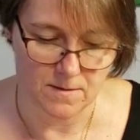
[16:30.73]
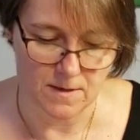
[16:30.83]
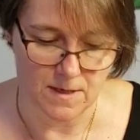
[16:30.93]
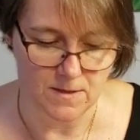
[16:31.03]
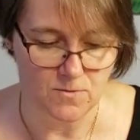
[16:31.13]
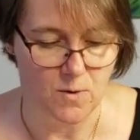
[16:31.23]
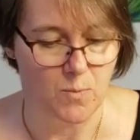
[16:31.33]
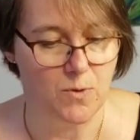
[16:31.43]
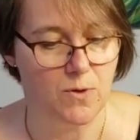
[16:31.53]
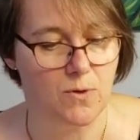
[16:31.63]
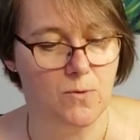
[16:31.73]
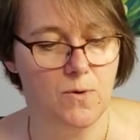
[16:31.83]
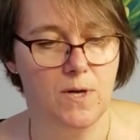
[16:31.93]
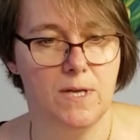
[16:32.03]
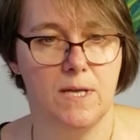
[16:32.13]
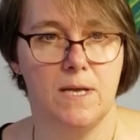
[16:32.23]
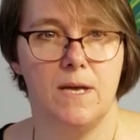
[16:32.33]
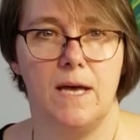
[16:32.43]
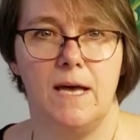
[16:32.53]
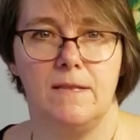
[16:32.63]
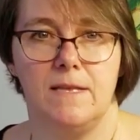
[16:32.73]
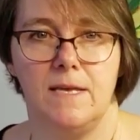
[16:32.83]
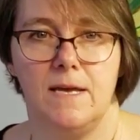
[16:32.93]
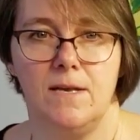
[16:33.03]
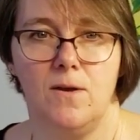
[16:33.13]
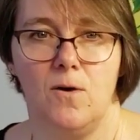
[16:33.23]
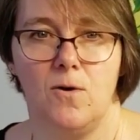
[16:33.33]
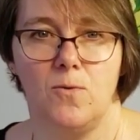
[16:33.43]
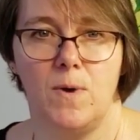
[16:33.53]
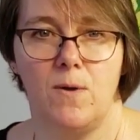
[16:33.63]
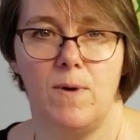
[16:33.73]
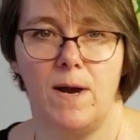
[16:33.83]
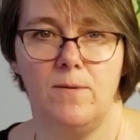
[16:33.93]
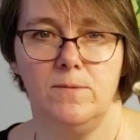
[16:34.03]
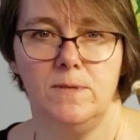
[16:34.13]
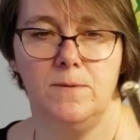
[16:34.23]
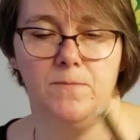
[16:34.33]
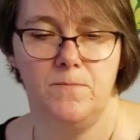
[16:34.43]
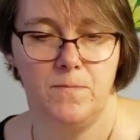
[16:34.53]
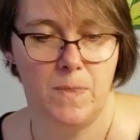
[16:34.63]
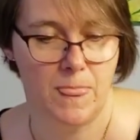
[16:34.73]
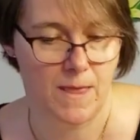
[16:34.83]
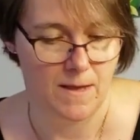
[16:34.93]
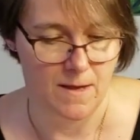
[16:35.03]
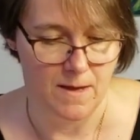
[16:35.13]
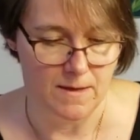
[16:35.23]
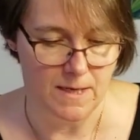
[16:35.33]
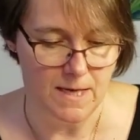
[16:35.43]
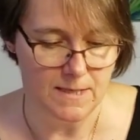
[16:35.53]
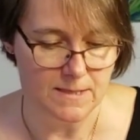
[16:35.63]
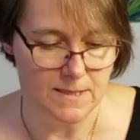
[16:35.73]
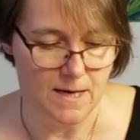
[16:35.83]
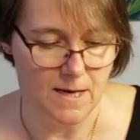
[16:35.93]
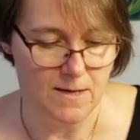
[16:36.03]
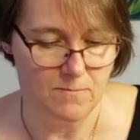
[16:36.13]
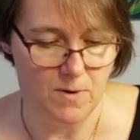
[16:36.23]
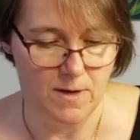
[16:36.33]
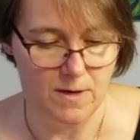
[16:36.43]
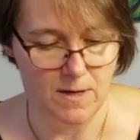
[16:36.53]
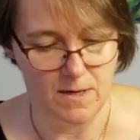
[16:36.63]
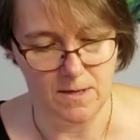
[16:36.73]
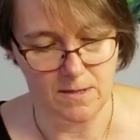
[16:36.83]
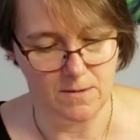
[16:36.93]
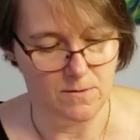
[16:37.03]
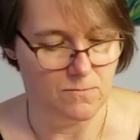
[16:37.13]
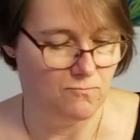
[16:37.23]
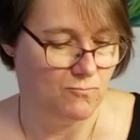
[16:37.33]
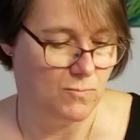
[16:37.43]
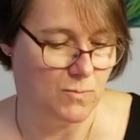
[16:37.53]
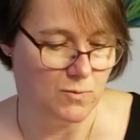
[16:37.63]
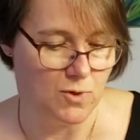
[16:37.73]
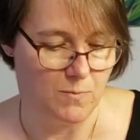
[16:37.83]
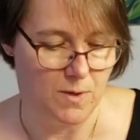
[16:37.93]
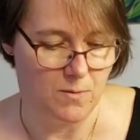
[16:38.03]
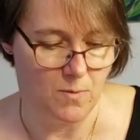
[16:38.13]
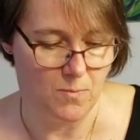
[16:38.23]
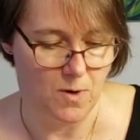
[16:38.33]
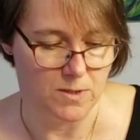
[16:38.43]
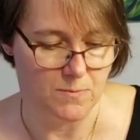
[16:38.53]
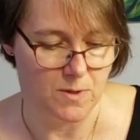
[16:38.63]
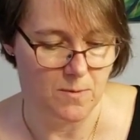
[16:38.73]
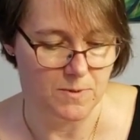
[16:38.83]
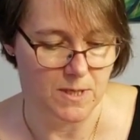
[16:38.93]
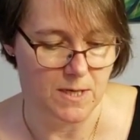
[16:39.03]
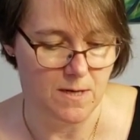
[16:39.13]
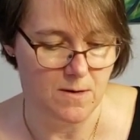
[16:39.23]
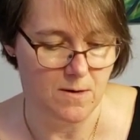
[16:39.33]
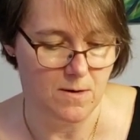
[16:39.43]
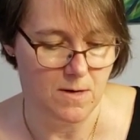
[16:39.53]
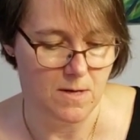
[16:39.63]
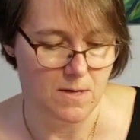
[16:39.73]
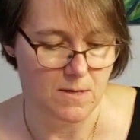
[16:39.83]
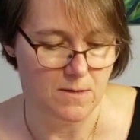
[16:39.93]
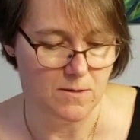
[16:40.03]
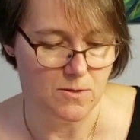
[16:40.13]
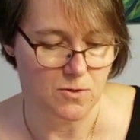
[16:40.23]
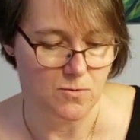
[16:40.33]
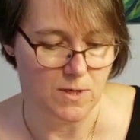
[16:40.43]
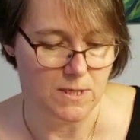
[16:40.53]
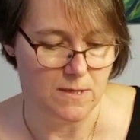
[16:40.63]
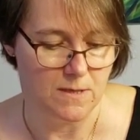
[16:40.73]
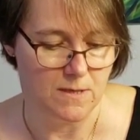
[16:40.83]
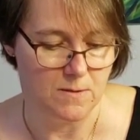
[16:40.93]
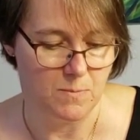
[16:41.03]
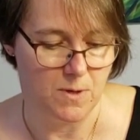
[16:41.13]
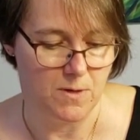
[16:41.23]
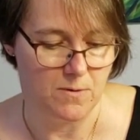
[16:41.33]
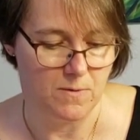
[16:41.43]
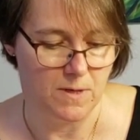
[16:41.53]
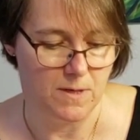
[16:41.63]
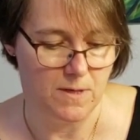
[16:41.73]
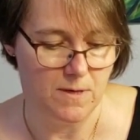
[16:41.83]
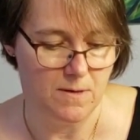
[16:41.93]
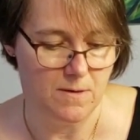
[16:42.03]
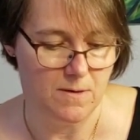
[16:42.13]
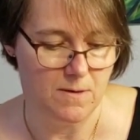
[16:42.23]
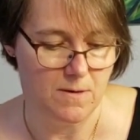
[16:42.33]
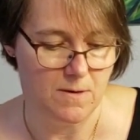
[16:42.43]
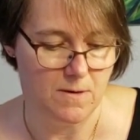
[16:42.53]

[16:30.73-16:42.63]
Okay, so I put the glue gun at the end all the way around. Then I decide my hand is going to be approximately up to here. So I did this part right here.